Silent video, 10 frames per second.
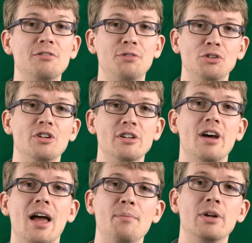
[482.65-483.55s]
envision a
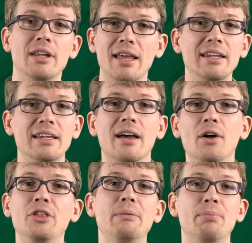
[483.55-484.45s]
time when any
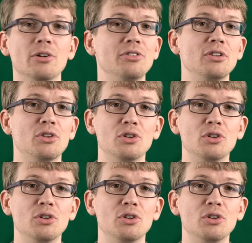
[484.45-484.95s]
healthy person